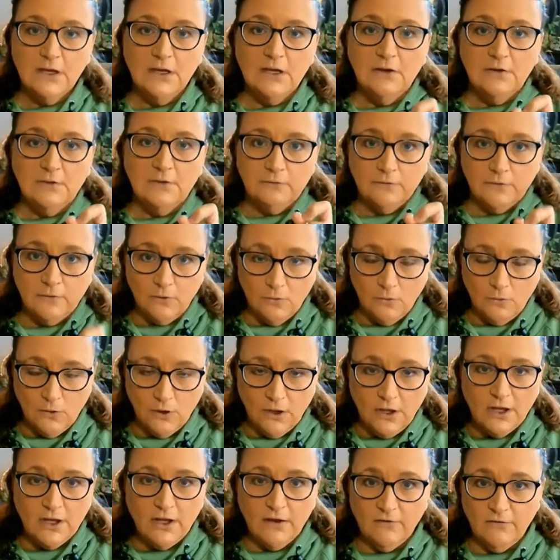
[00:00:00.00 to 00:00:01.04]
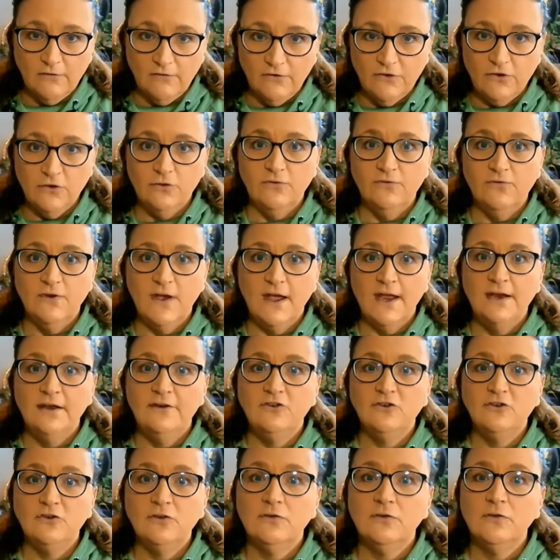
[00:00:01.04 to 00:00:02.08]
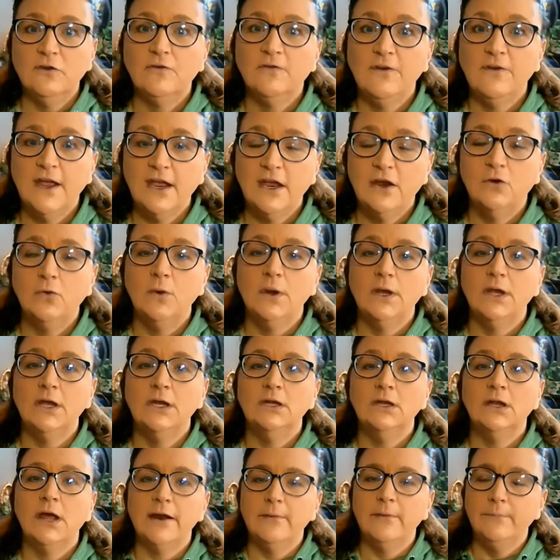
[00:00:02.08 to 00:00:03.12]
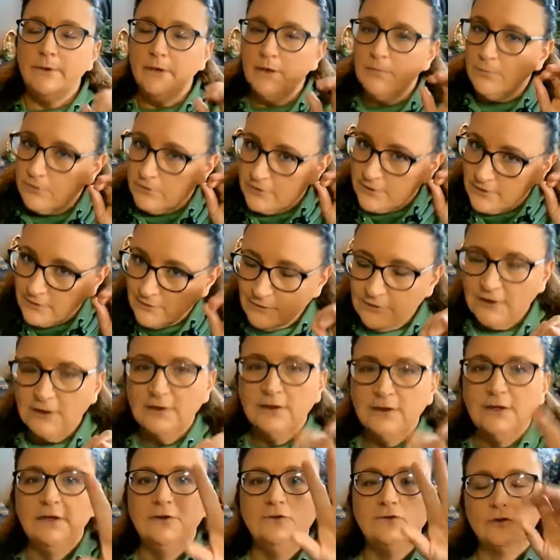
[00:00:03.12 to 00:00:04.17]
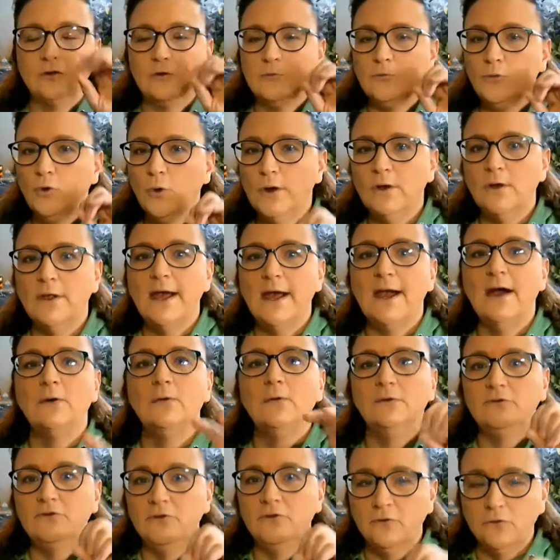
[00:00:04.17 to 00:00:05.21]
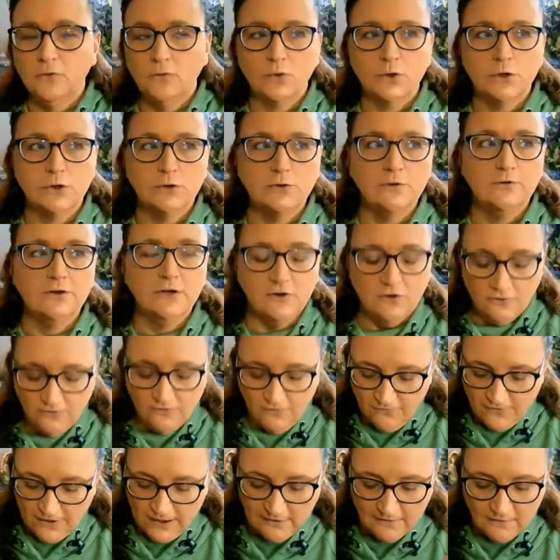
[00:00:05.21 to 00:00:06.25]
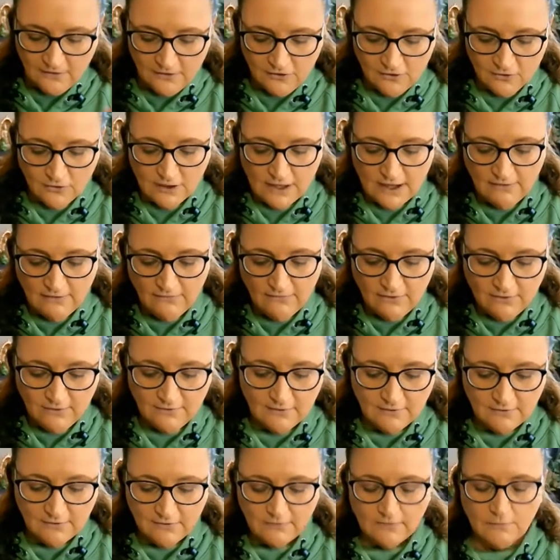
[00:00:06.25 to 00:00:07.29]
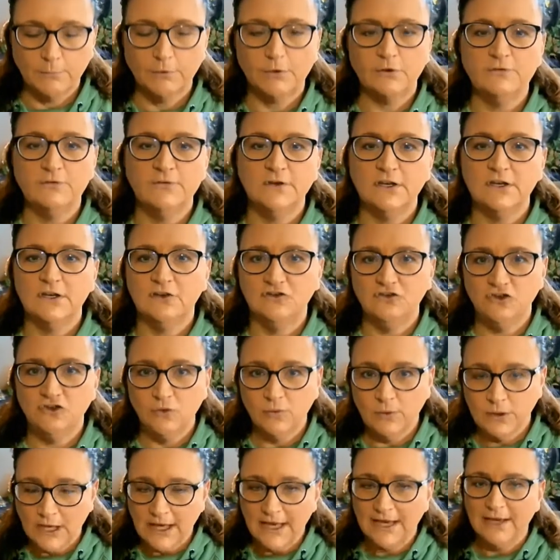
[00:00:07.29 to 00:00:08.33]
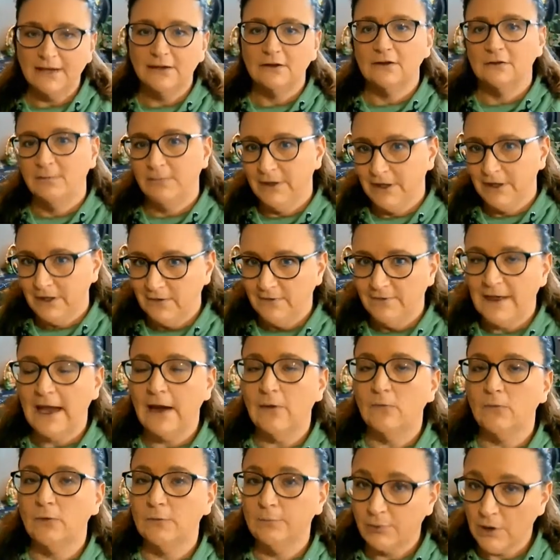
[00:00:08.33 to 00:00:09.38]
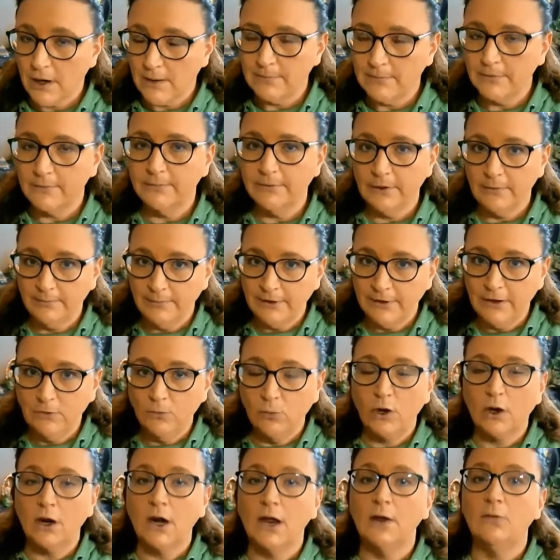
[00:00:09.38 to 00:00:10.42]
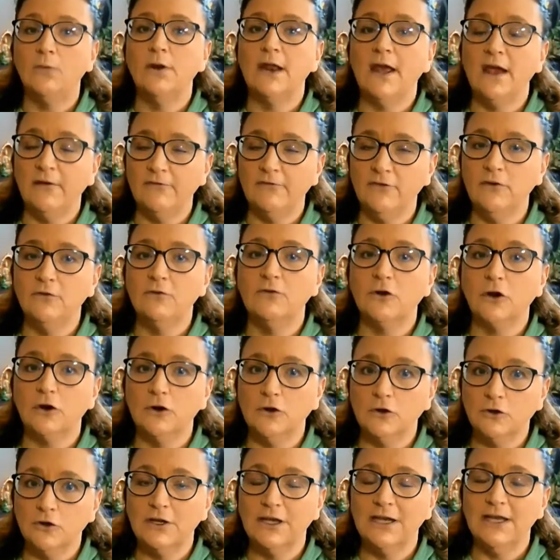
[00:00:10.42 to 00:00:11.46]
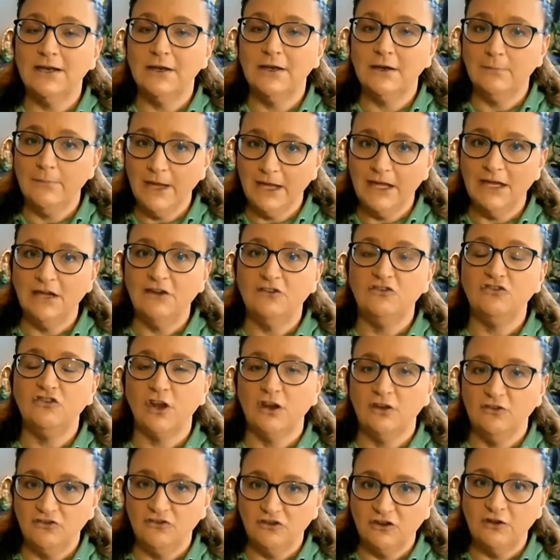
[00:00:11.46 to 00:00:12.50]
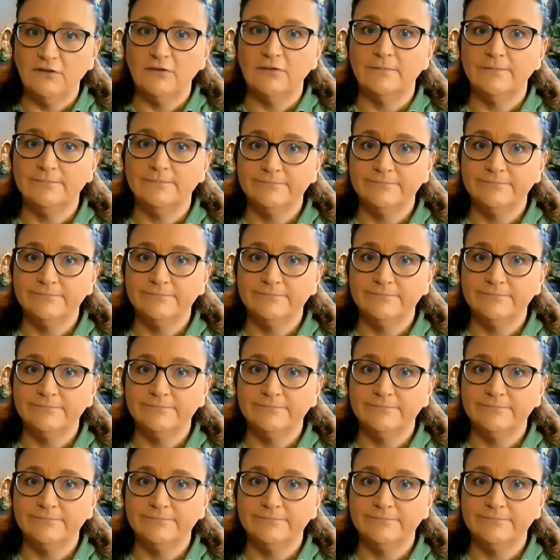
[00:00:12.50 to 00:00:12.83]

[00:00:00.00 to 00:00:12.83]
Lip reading: So if you find yourself angry at a lot of people and sending turmoil out into the world, and you find that your life isn't as perfect as you would like it to be, that would probably be where I would have you start looking and making changes.